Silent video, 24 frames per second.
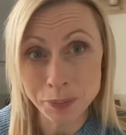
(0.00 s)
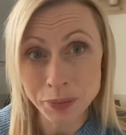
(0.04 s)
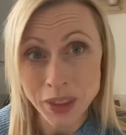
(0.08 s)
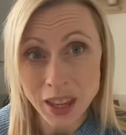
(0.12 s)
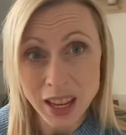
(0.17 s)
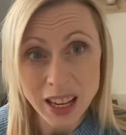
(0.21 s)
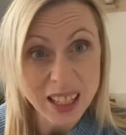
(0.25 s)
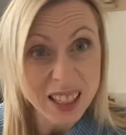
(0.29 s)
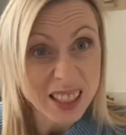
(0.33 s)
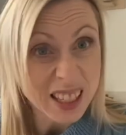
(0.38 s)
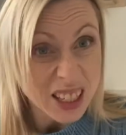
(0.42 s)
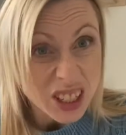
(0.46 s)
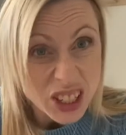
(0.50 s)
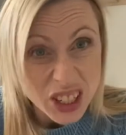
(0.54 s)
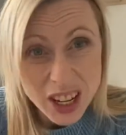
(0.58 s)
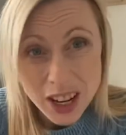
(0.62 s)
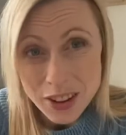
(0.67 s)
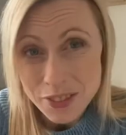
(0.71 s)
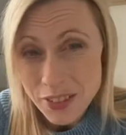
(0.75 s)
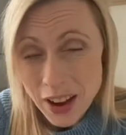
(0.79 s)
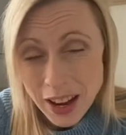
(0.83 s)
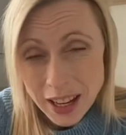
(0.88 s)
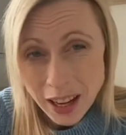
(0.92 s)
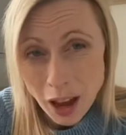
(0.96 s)
Did she in
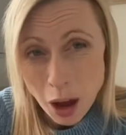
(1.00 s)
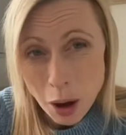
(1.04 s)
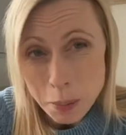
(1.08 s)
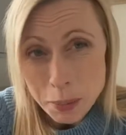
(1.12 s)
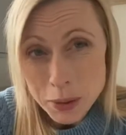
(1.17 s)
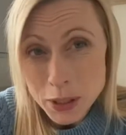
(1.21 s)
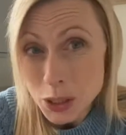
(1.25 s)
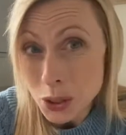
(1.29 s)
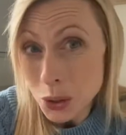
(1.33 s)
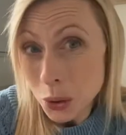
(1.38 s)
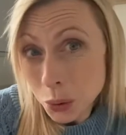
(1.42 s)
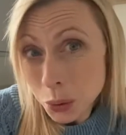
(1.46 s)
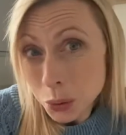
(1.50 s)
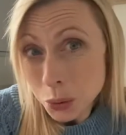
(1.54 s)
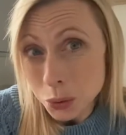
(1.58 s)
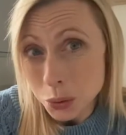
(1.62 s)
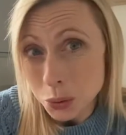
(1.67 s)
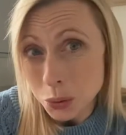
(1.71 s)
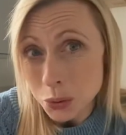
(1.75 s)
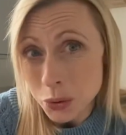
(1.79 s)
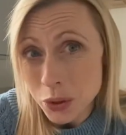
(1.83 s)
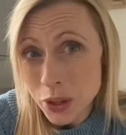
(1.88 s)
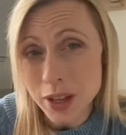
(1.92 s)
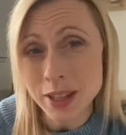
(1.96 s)
fact get up at
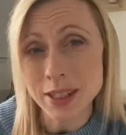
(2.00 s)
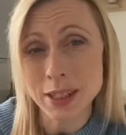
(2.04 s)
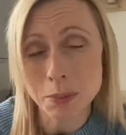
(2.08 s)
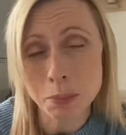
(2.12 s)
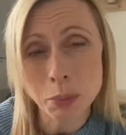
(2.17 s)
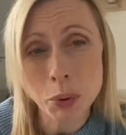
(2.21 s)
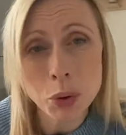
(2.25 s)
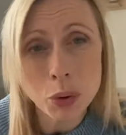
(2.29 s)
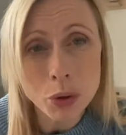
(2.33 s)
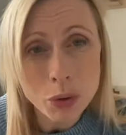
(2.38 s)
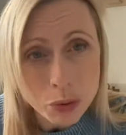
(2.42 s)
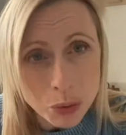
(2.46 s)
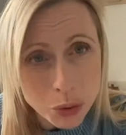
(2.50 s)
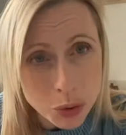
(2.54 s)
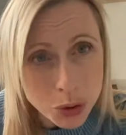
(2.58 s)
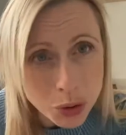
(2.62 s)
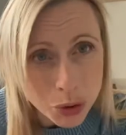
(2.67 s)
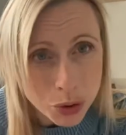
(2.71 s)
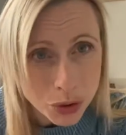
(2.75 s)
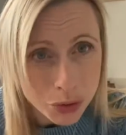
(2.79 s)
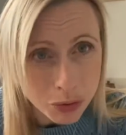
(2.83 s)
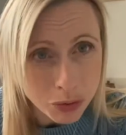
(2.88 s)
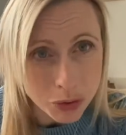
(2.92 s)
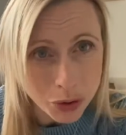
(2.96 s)
all? There's a pool of water on
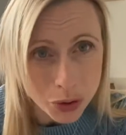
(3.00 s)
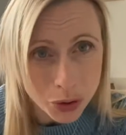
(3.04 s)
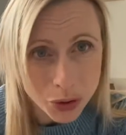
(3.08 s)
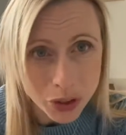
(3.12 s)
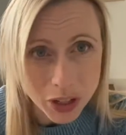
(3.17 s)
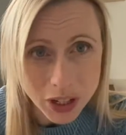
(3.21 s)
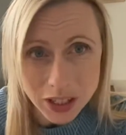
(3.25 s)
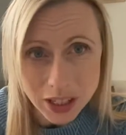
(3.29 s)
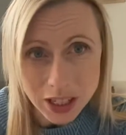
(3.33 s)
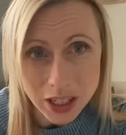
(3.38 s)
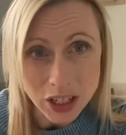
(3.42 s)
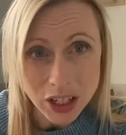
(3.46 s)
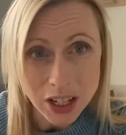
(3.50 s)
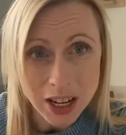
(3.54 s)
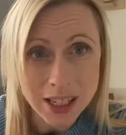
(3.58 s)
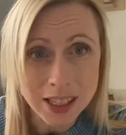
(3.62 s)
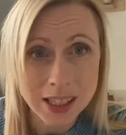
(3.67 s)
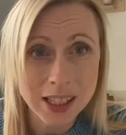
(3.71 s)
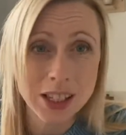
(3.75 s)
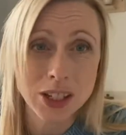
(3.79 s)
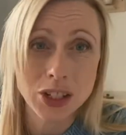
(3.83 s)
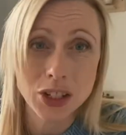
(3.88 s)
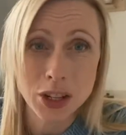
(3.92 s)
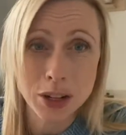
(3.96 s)
the floor that suggests
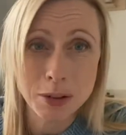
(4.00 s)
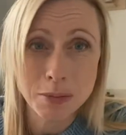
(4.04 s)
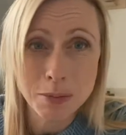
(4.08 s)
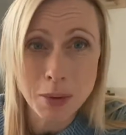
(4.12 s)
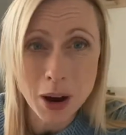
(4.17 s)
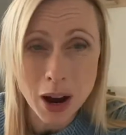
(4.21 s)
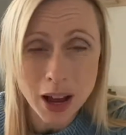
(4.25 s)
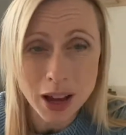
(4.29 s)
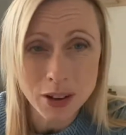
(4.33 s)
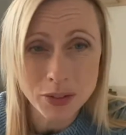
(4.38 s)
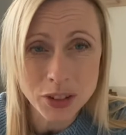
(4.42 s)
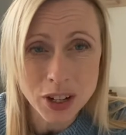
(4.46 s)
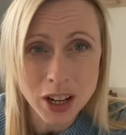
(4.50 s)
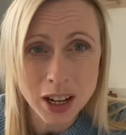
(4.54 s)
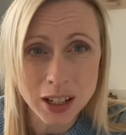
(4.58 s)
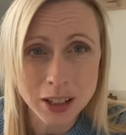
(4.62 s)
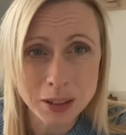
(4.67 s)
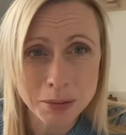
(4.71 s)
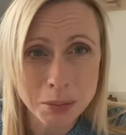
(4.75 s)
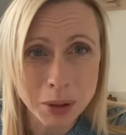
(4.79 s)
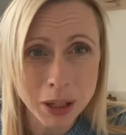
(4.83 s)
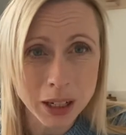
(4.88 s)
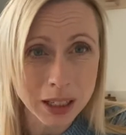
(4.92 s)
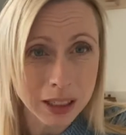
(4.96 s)
that she might have done,
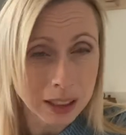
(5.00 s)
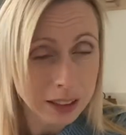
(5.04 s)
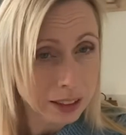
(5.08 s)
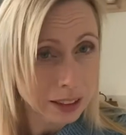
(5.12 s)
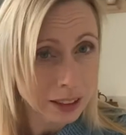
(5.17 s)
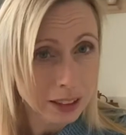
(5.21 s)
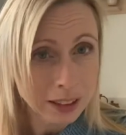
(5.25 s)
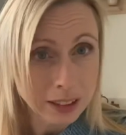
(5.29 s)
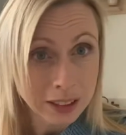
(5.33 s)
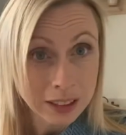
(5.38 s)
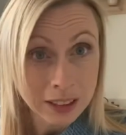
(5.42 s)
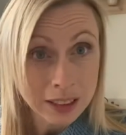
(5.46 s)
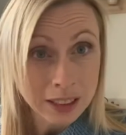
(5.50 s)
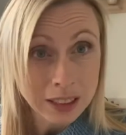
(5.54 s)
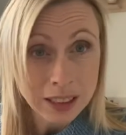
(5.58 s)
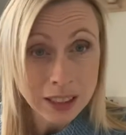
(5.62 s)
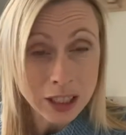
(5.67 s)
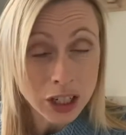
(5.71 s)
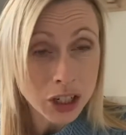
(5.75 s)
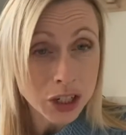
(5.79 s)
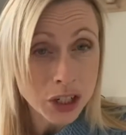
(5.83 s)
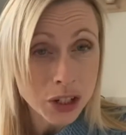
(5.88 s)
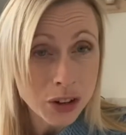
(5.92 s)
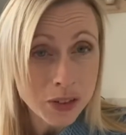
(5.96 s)
but
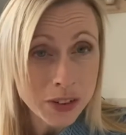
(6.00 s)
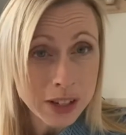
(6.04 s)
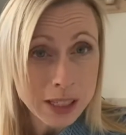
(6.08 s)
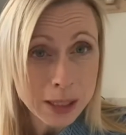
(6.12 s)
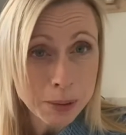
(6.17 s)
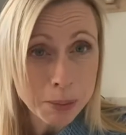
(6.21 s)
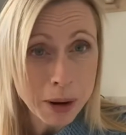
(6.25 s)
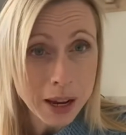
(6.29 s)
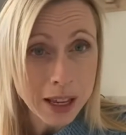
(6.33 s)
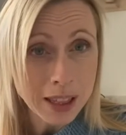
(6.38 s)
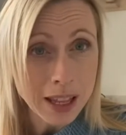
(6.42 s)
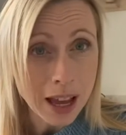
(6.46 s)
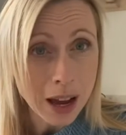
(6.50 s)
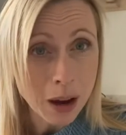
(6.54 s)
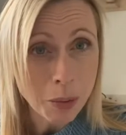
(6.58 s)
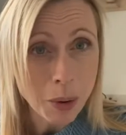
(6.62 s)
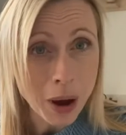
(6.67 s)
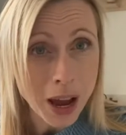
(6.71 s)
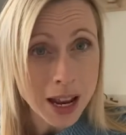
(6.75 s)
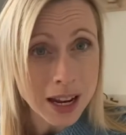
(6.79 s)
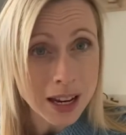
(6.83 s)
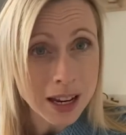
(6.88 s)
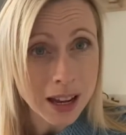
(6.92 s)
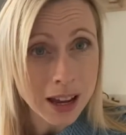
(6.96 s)
could you have explained that
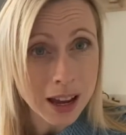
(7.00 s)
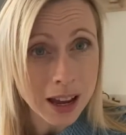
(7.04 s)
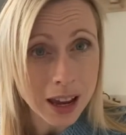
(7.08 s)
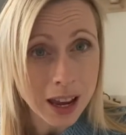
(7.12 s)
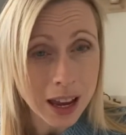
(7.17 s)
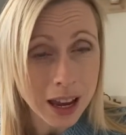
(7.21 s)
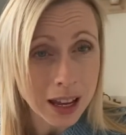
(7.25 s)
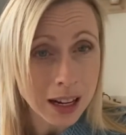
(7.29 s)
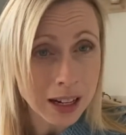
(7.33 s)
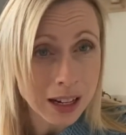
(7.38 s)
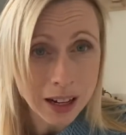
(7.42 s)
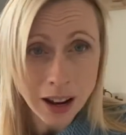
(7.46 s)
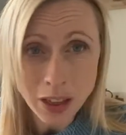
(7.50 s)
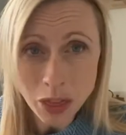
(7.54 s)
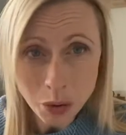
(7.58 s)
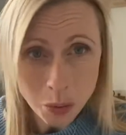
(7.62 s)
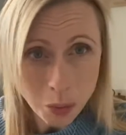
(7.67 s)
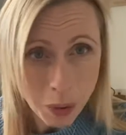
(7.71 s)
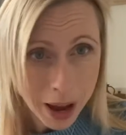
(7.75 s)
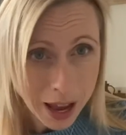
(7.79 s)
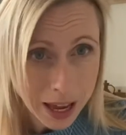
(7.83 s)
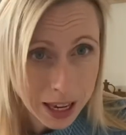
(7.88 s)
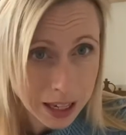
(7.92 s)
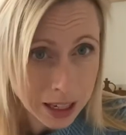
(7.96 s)
away in another
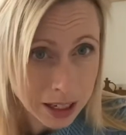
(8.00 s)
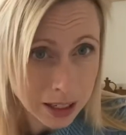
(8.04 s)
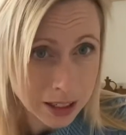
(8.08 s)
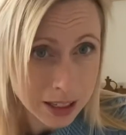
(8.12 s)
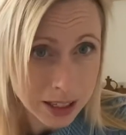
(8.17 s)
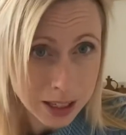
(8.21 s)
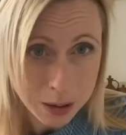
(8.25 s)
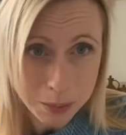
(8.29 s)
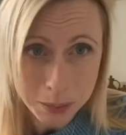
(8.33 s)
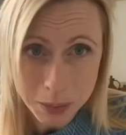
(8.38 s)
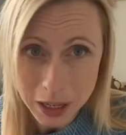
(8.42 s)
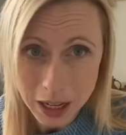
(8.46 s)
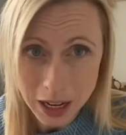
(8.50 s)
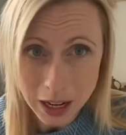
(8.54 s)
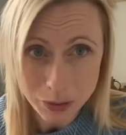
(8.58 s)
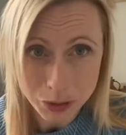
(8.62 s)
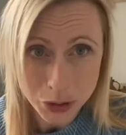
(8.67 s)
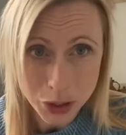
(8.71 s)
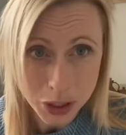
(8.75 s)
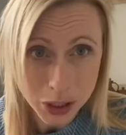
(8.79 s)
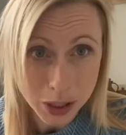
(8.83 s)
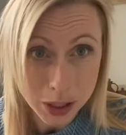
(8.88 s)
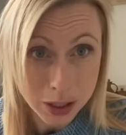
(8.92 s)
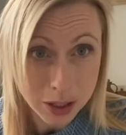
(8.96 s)
way? Could somebody have
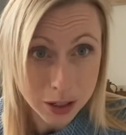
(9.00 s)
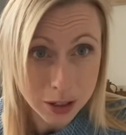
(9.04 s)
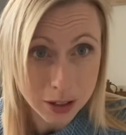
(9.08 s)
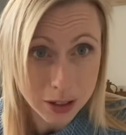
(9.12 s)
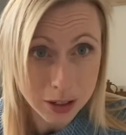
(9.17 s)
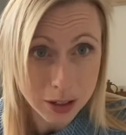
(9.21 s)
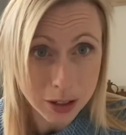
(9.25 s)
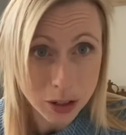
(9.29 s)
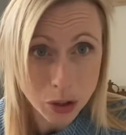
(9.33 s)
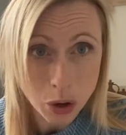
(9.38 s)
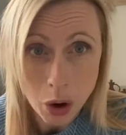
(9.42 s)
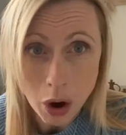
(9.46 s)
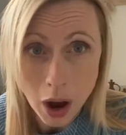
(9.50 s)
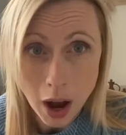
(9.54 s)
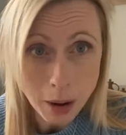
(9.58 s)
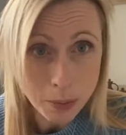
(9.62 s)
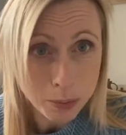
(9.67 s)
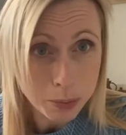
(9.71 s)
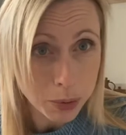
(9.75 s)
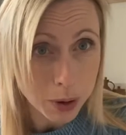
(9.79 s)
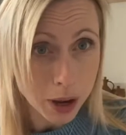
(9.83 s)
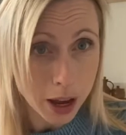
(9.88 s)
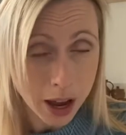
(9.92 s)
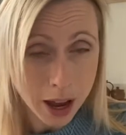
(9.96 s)
just got
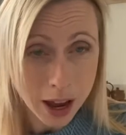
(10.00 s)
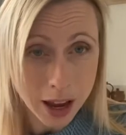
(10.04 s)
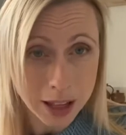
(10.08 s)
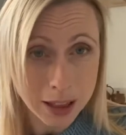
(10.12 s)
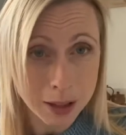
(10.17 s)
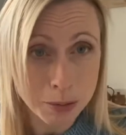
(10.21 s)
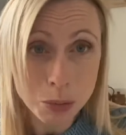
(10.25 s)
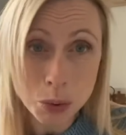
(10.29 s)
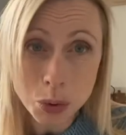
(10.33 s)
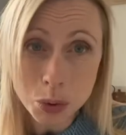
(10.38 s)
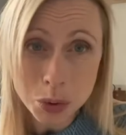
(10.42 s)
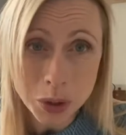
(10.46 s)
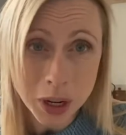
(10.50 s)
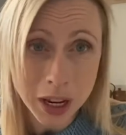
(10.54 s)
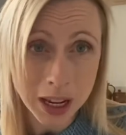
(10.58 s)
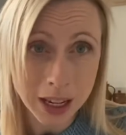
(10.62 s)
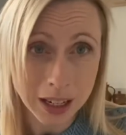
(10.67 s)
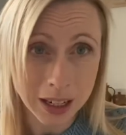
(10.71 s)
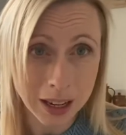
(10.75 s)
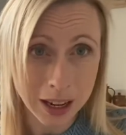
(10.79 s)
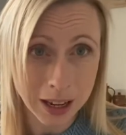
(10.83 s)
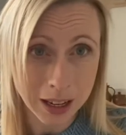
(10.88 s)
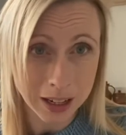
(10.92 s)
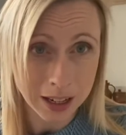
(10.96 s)
up in the morning
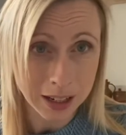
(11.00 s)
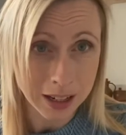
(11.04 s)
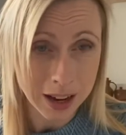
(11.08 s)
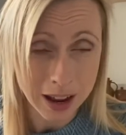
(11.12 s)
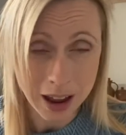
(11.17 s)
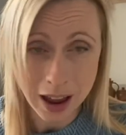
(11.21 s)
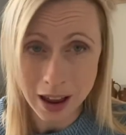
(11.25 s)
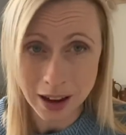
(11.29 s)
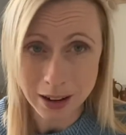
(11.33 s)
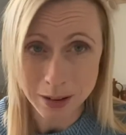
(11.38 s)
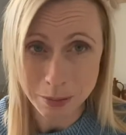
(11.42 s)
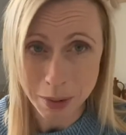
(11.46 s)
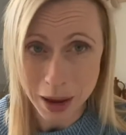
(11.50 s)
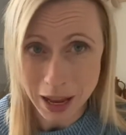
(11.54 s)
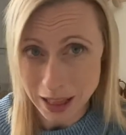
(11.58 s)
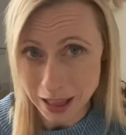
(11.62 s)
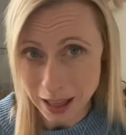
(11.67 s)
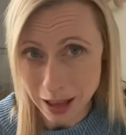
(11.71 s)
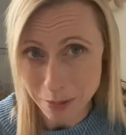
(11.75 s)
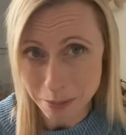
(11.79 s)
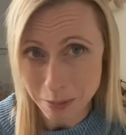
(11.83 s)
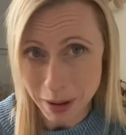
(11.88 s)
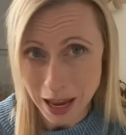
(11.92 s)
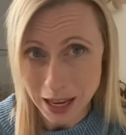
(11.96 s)
and made
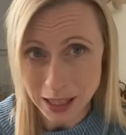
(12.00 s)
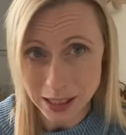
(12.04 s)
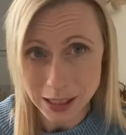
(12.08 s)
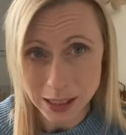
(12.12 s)
that mess?